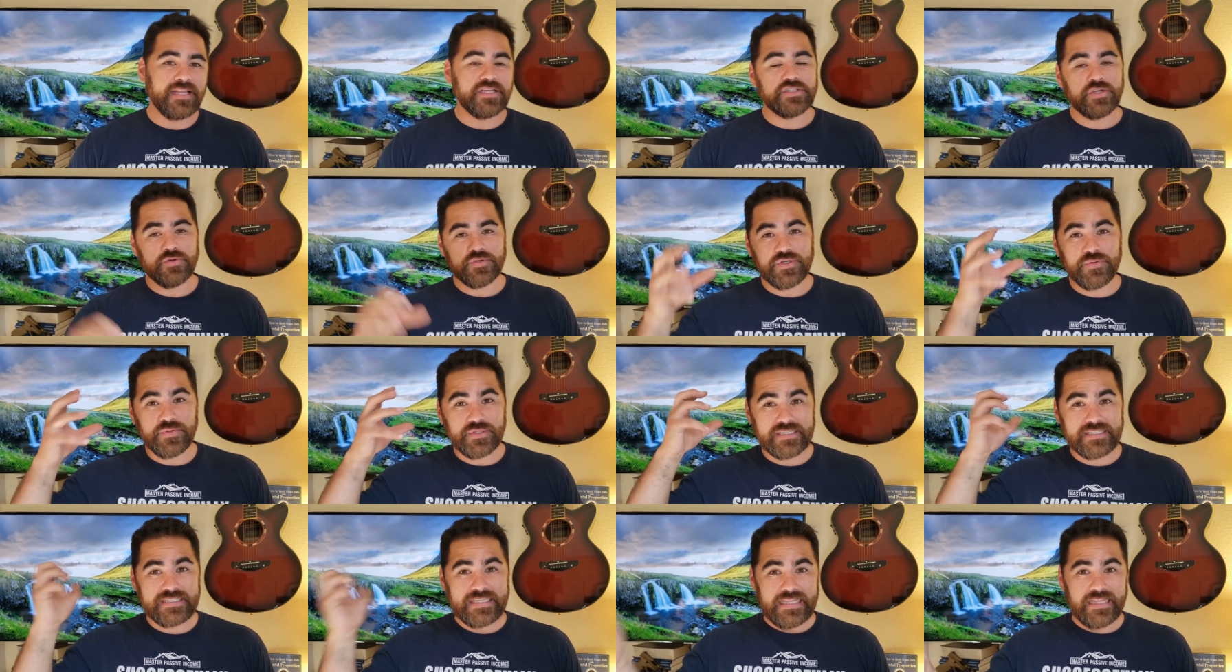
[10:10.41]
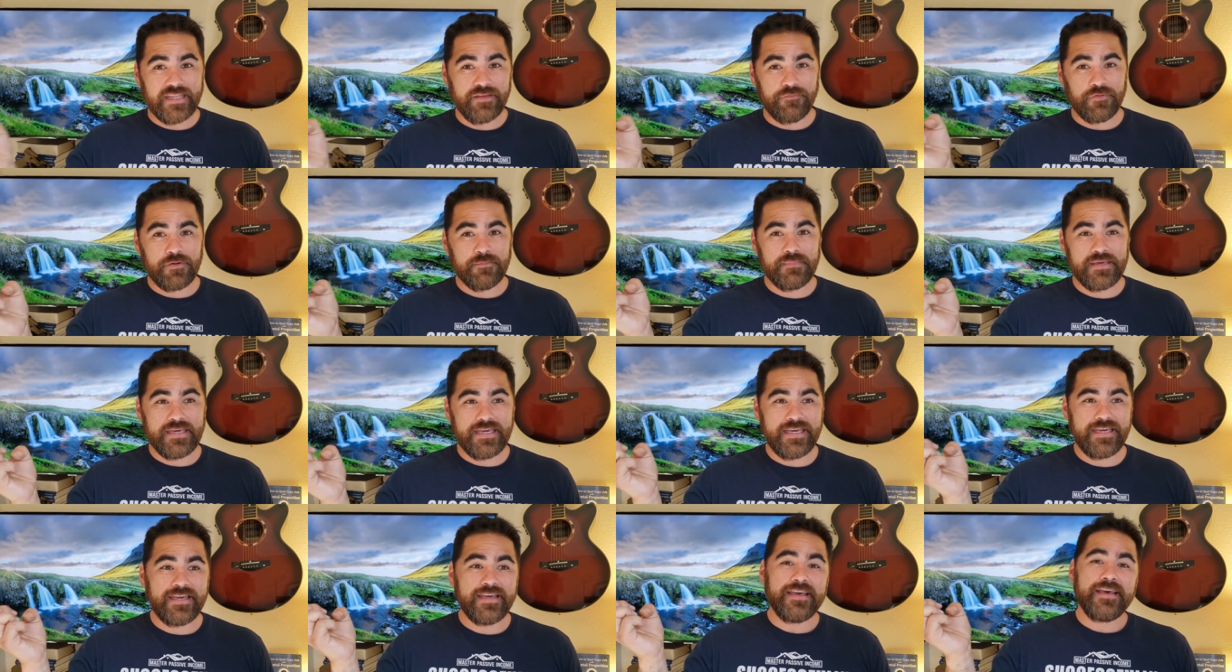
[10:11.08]
So she was stealing from
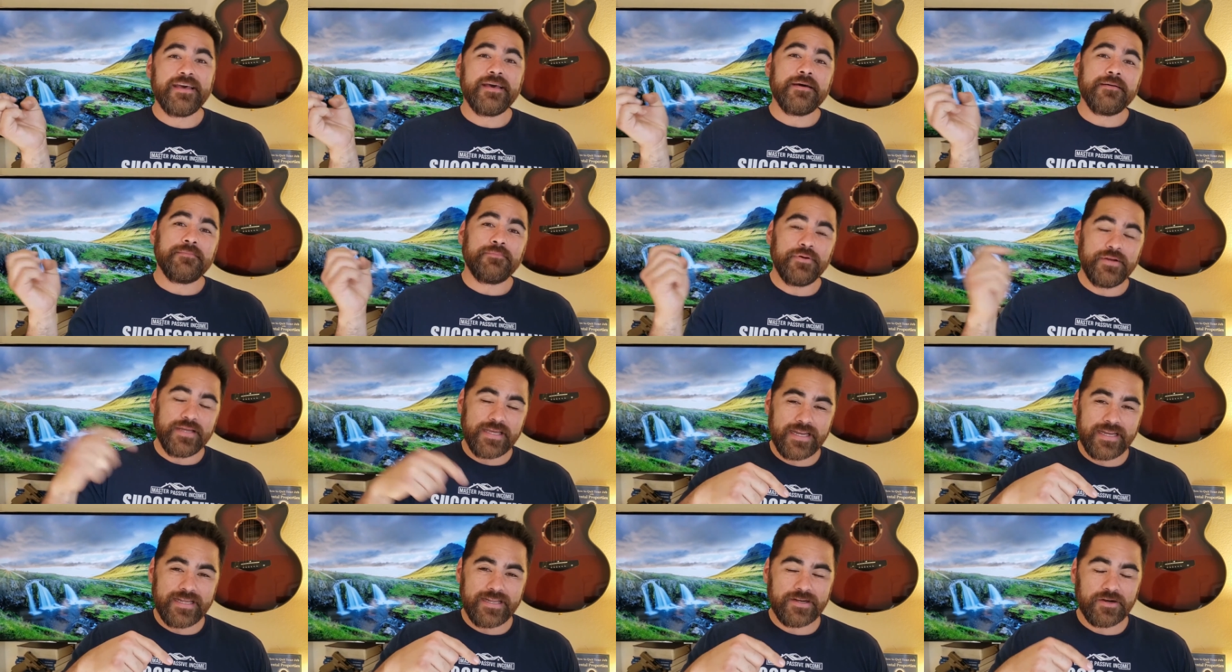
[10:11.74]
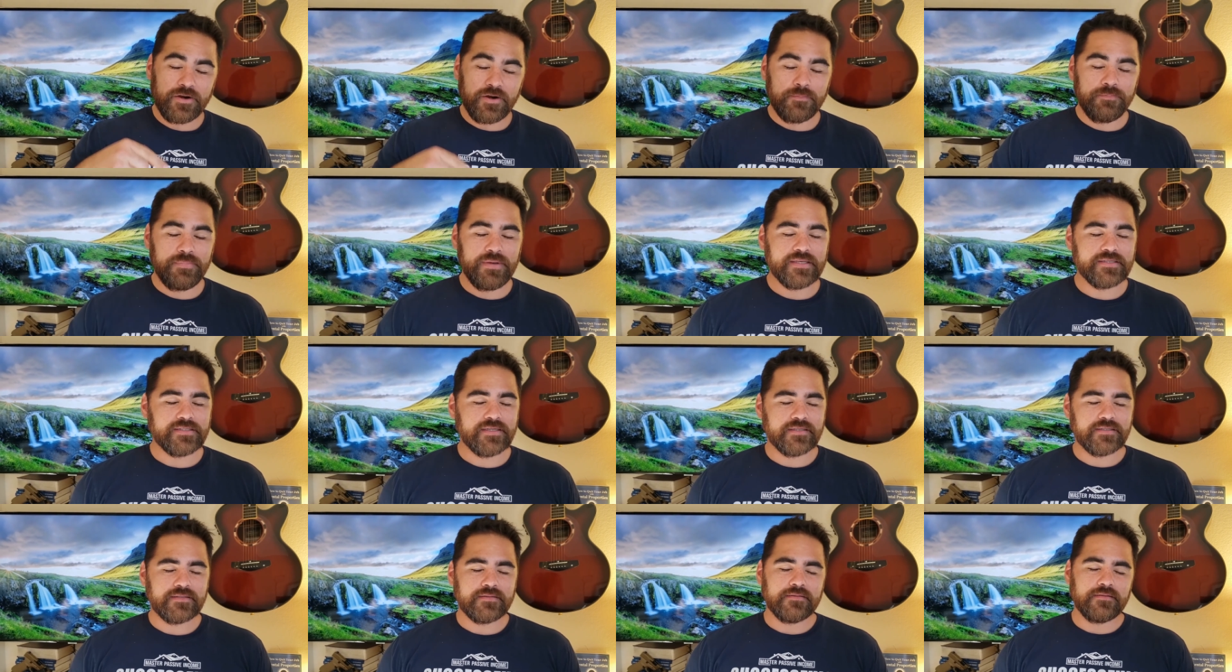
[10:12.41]
me putting it into her
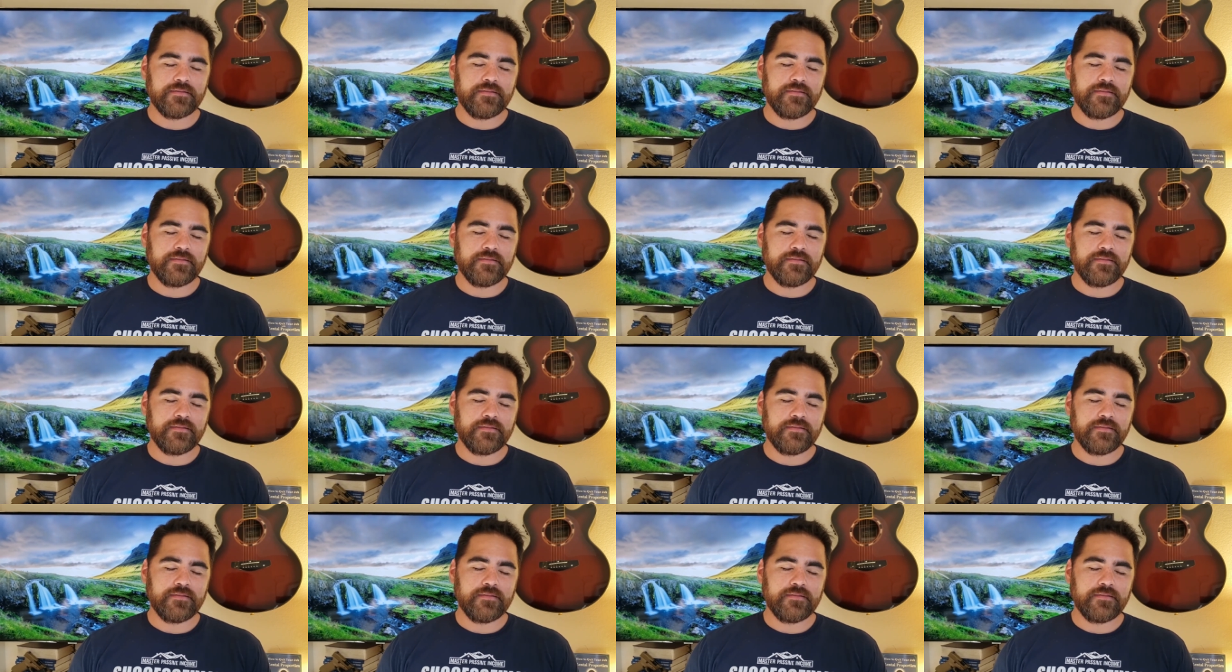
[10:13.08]
business.